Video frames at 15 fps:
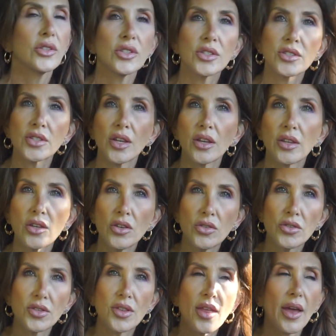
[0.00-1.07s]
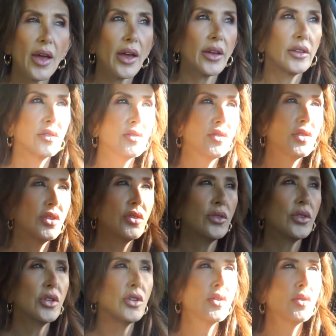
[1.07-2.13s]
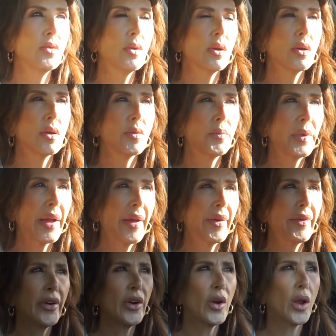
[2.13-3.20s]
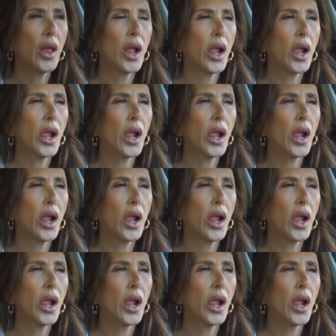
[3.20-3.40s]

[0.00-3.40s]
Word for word: Since I used that Do You powder,